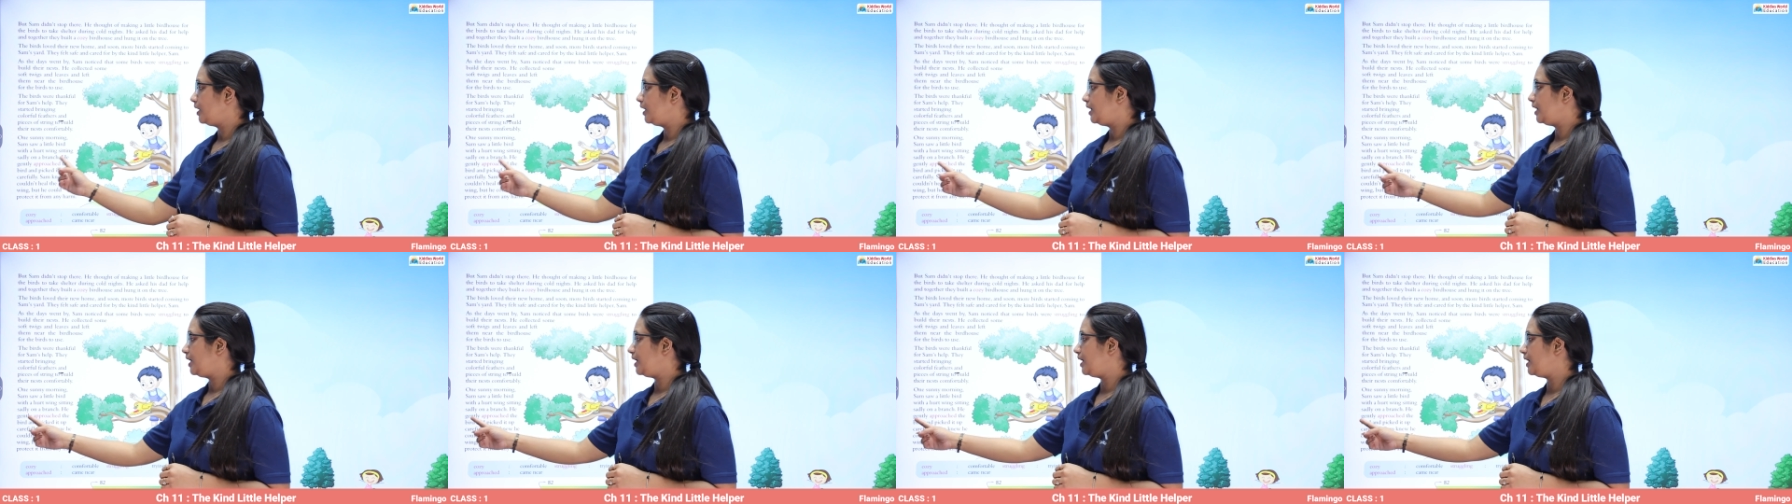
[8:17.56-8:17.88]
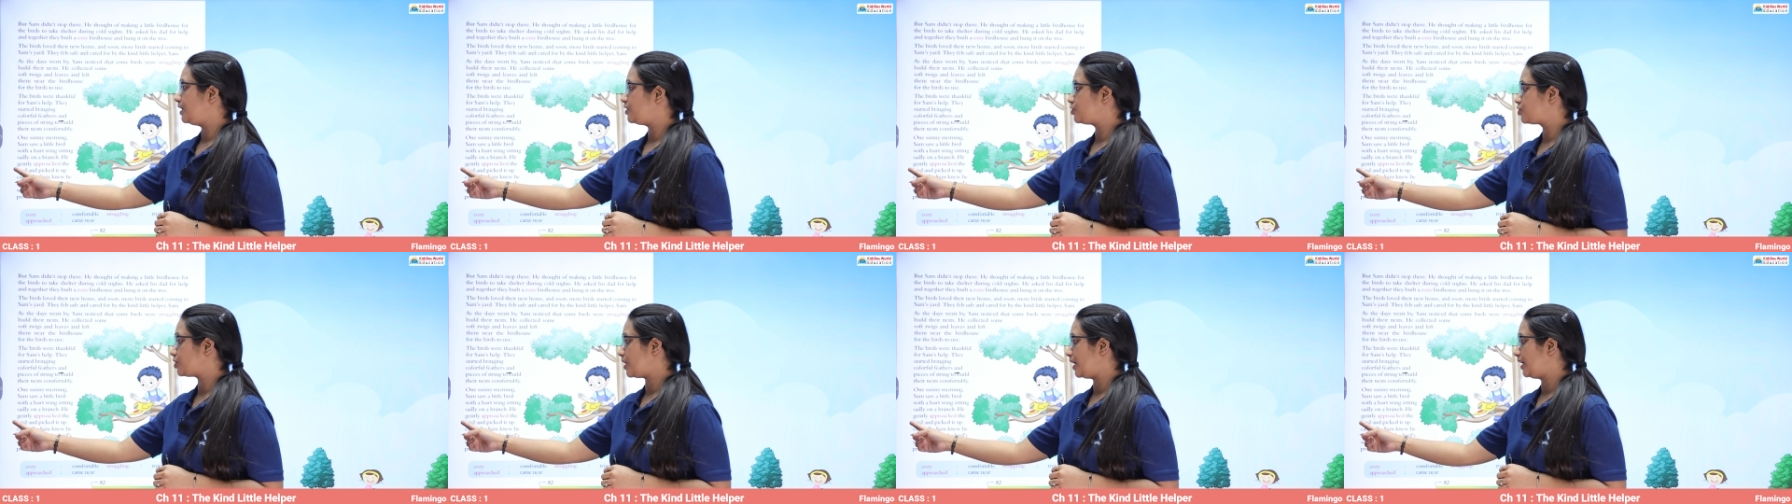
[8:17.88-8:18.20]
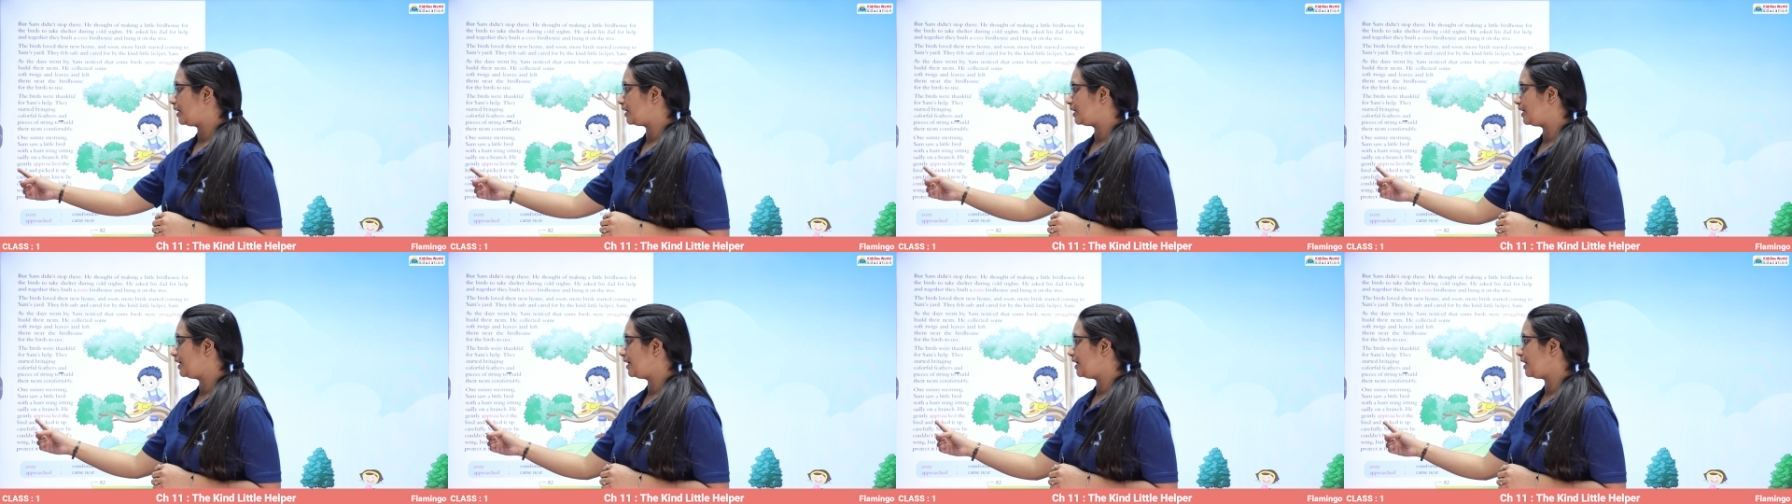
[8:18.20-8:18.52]
He
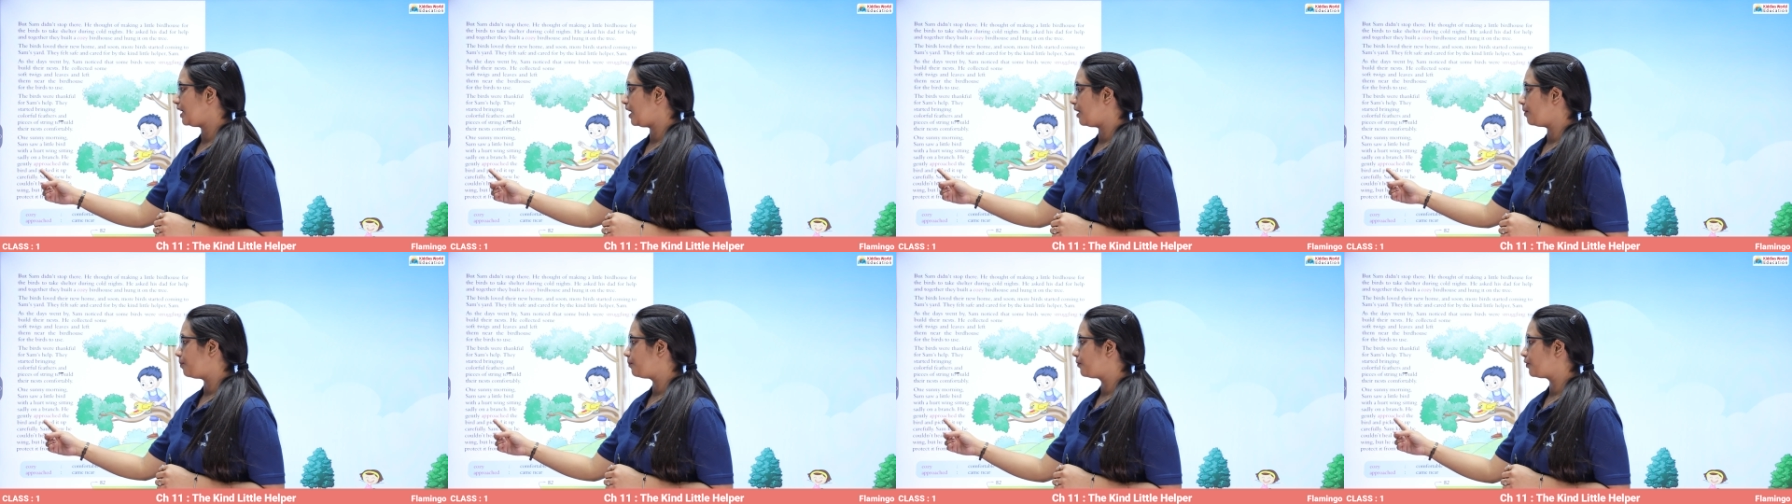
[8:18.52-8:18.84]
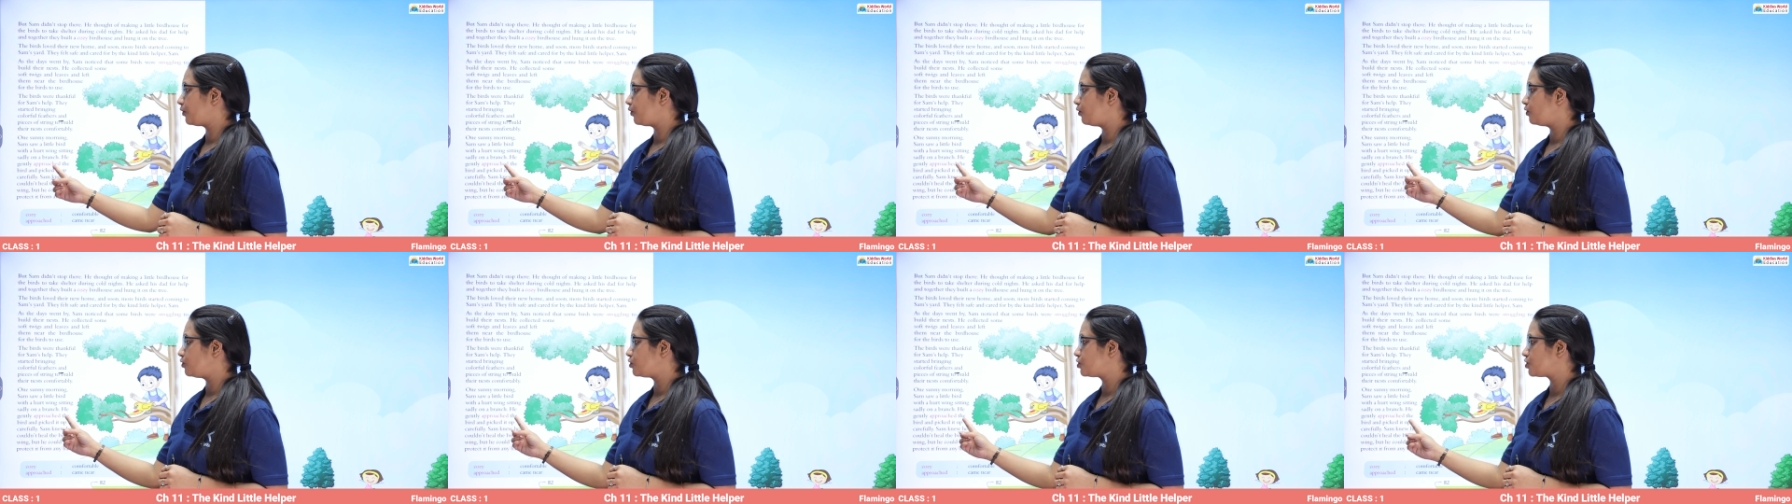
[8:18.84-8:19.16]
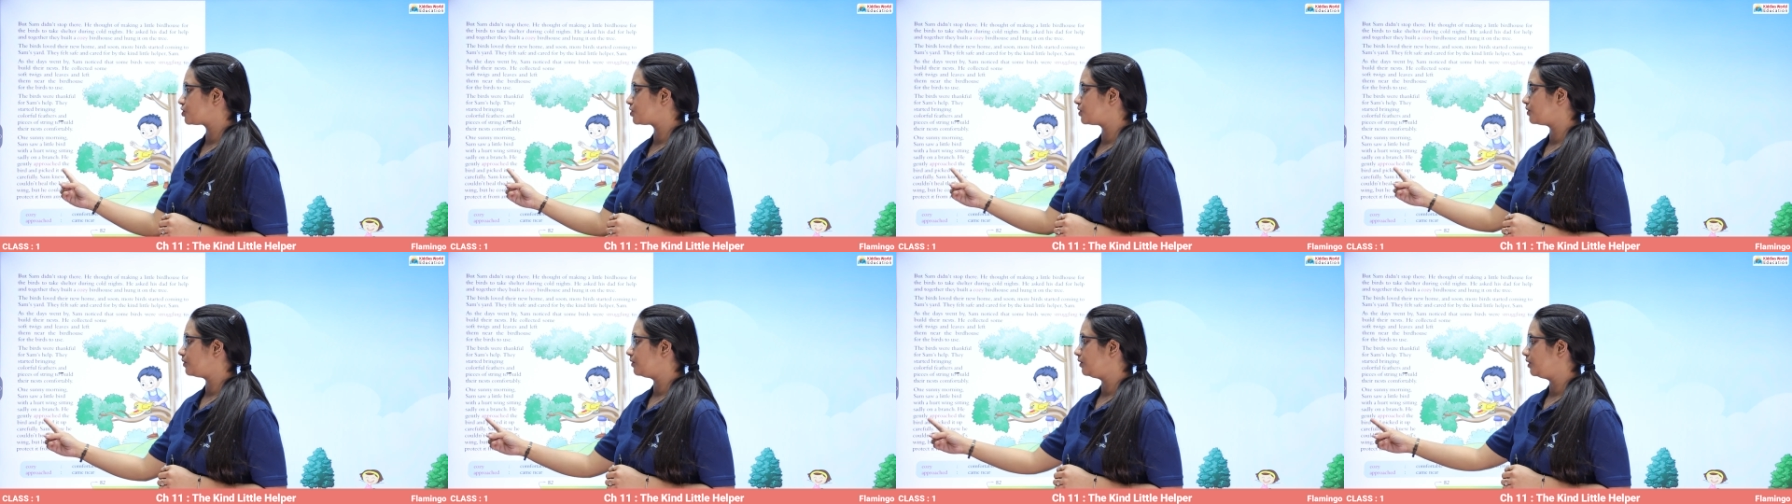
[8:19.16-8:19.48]
gently
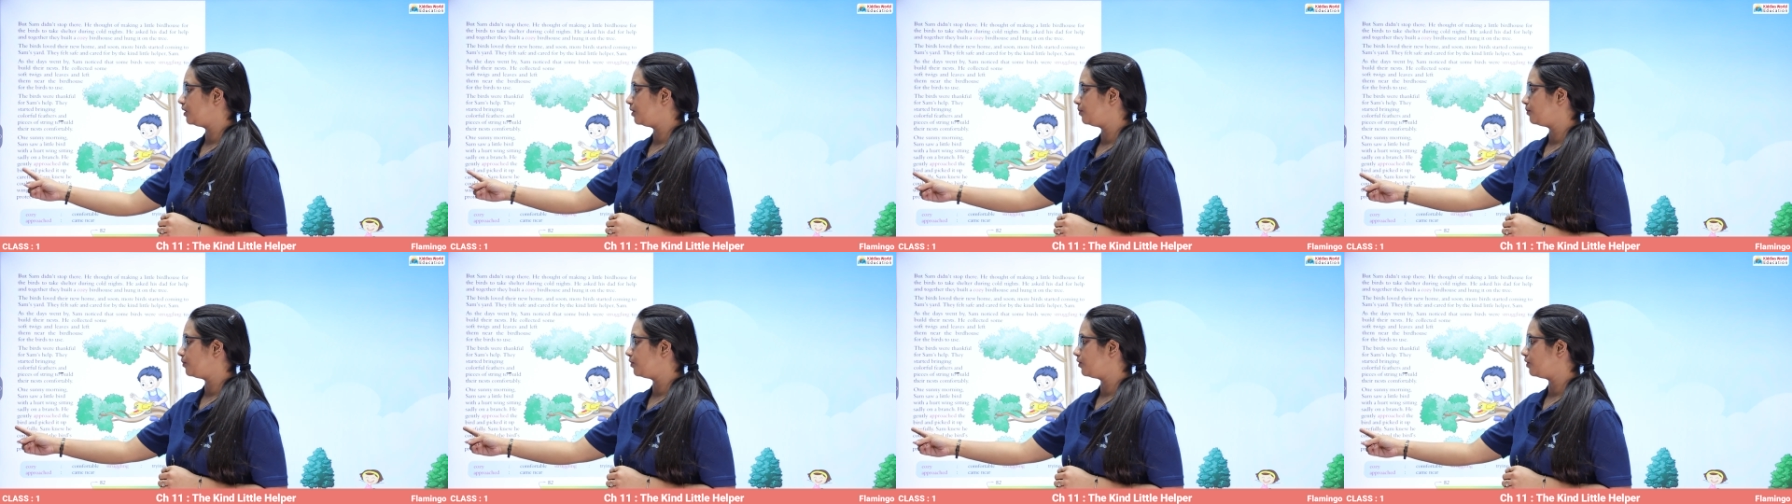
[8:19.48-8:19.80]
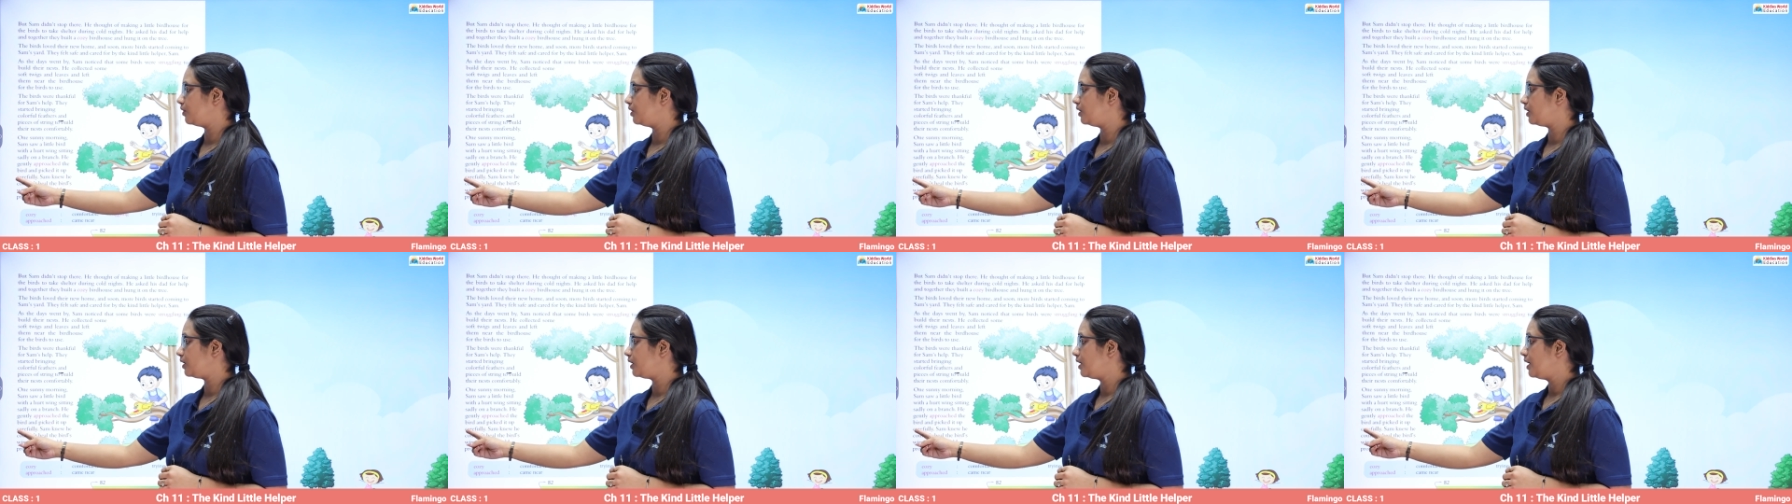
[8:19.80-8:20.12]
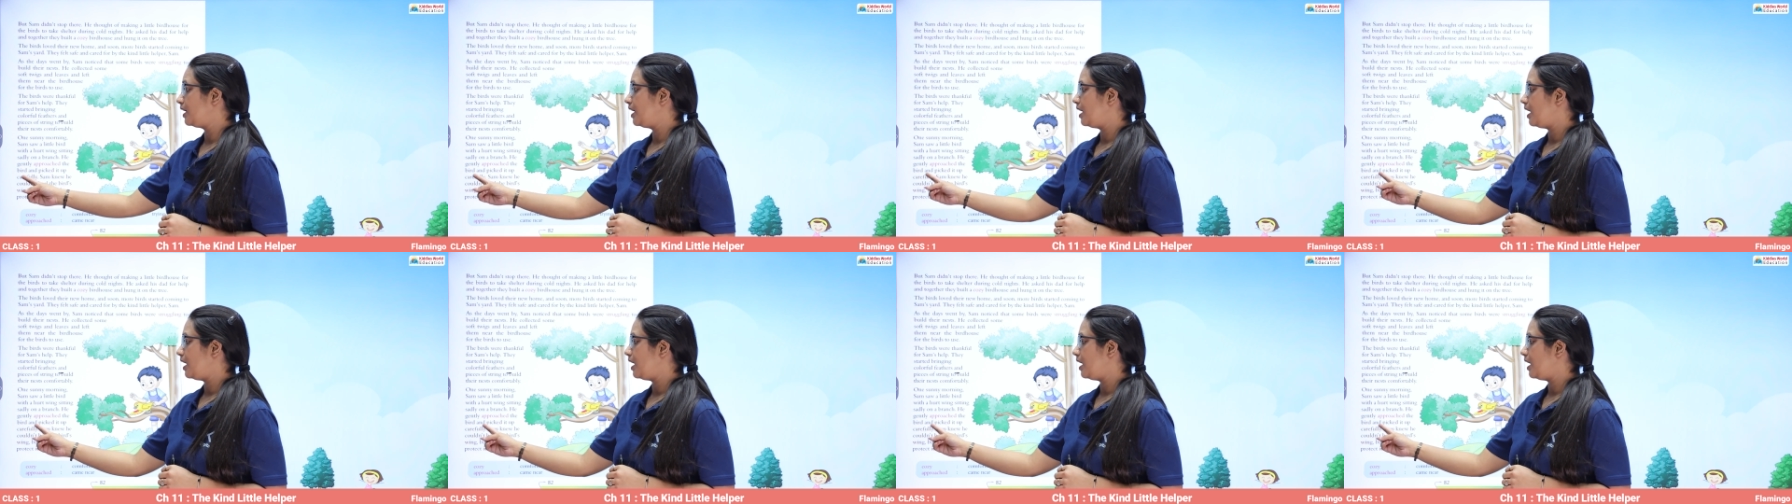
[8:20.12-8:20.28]
approached the bird